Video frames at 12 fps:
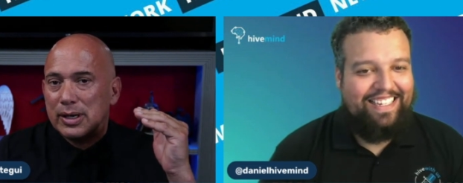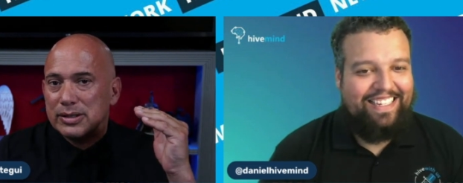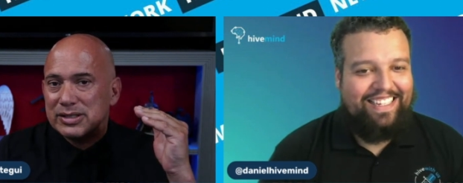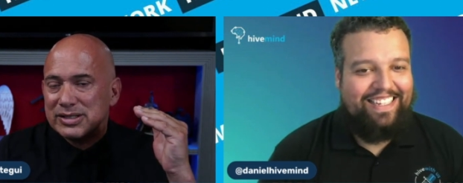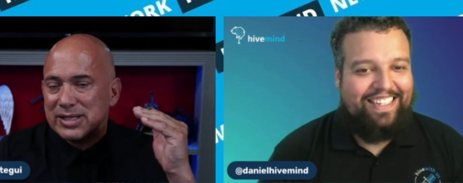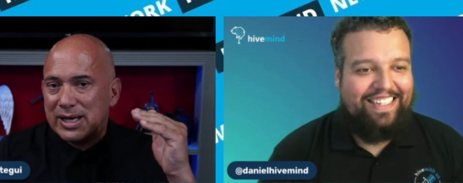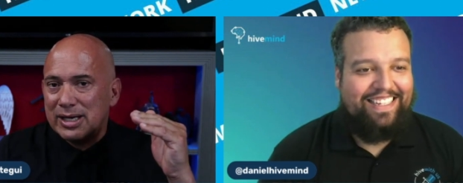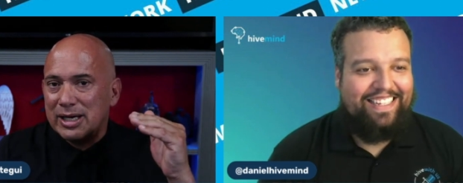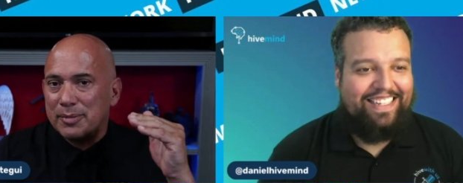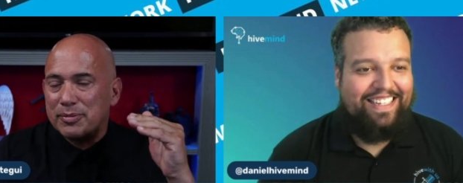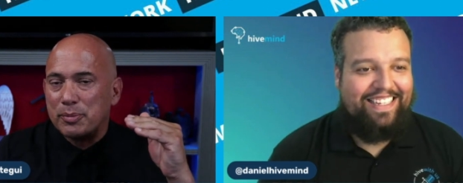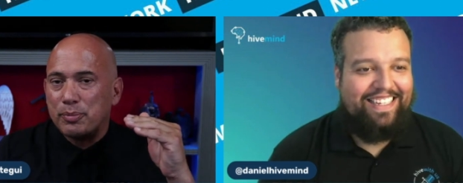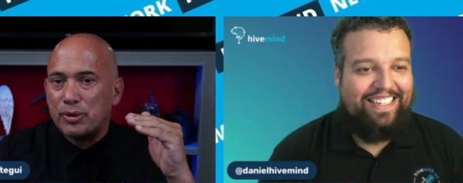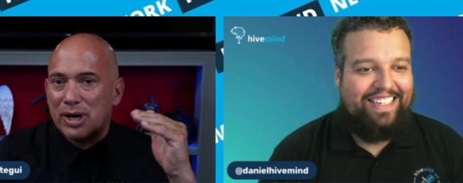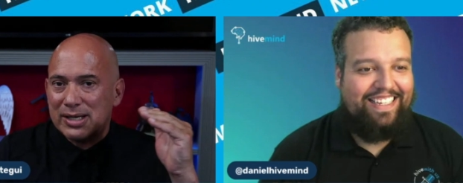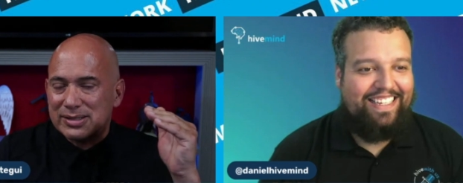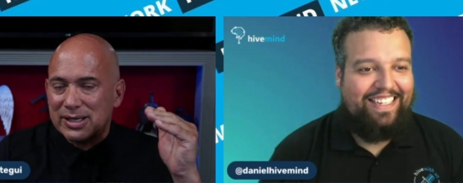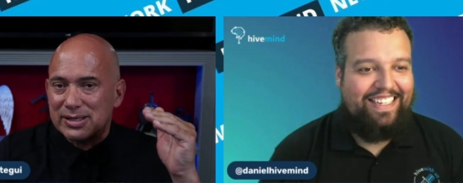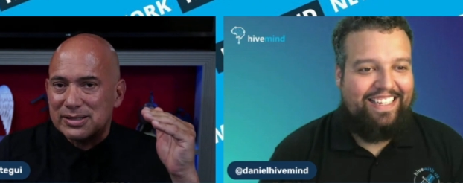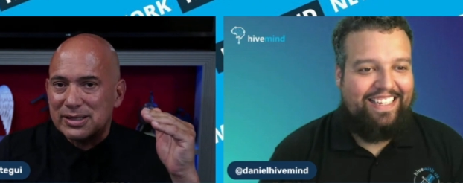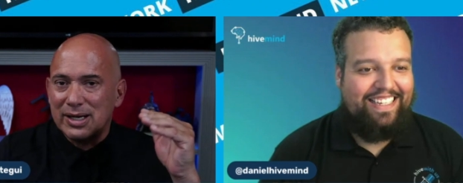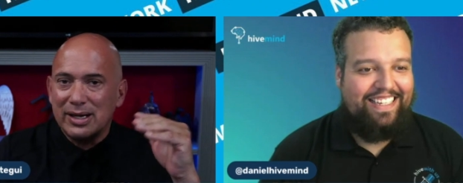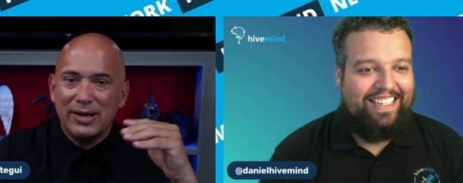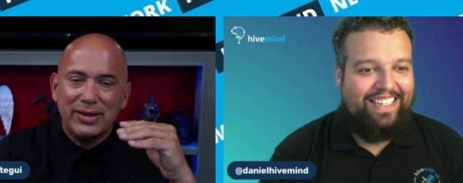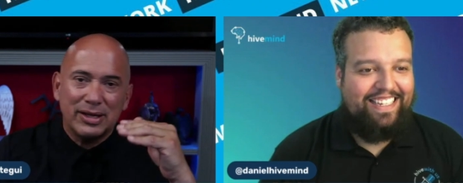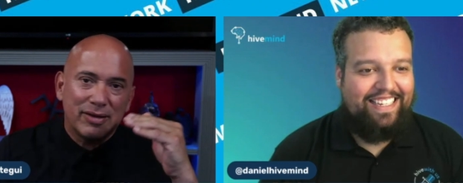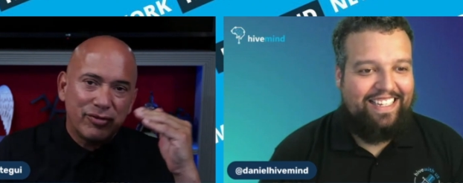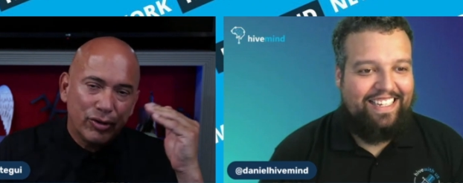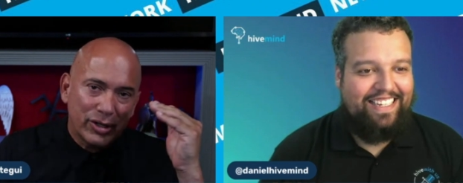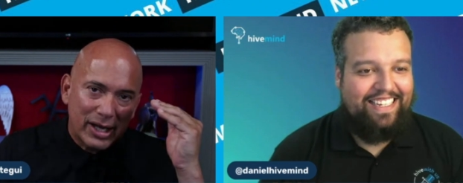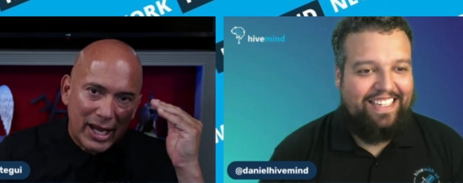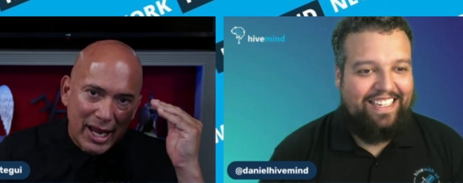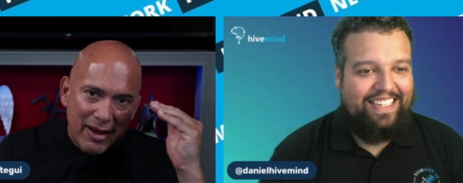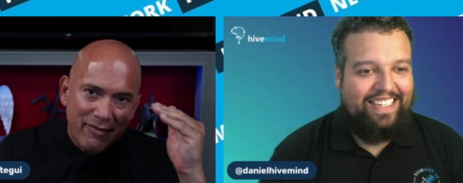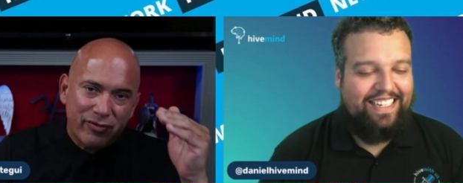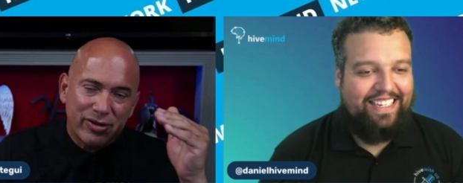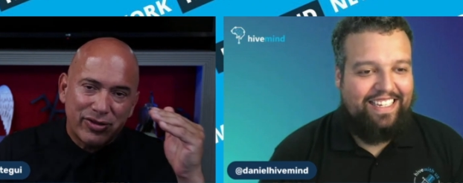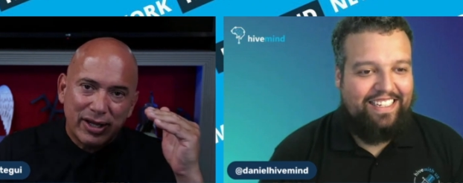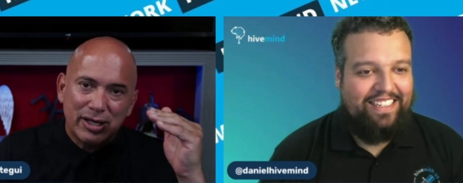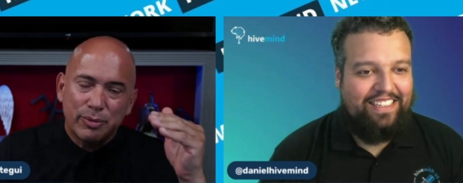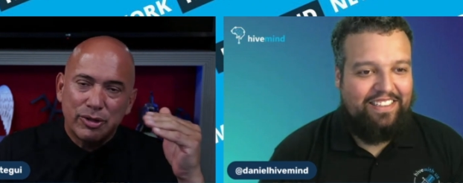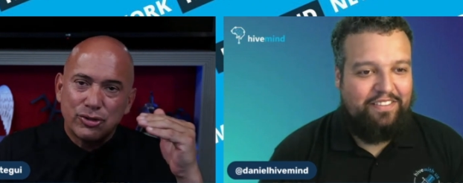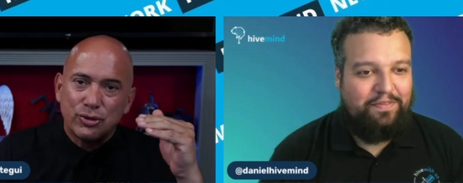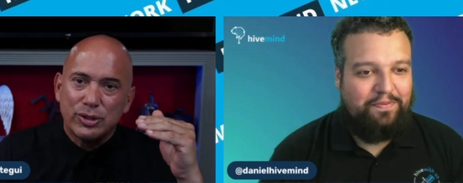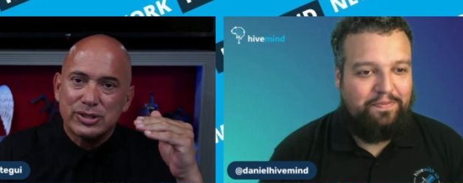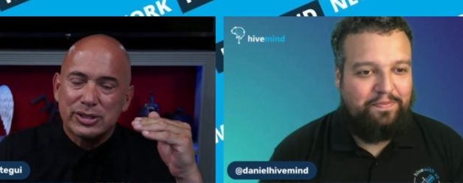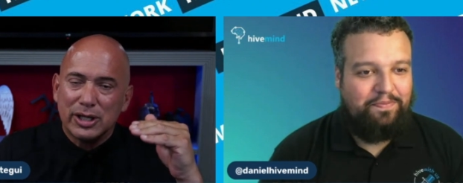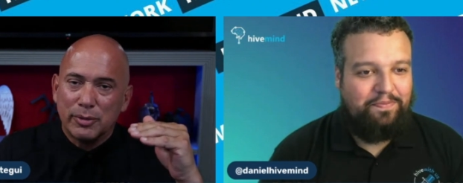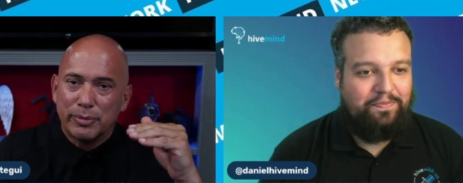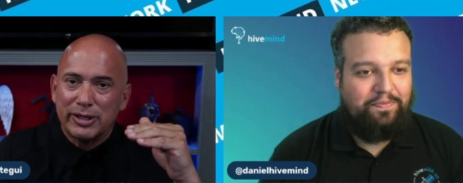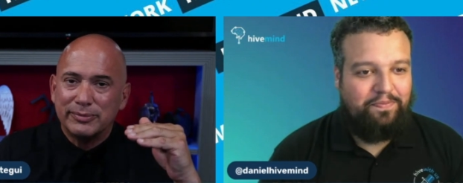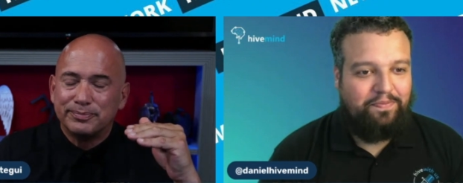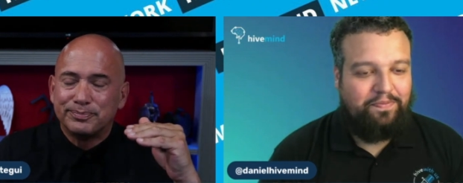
Speaker 1: setting up the process. And I, I think if you look at everything that we do as a company,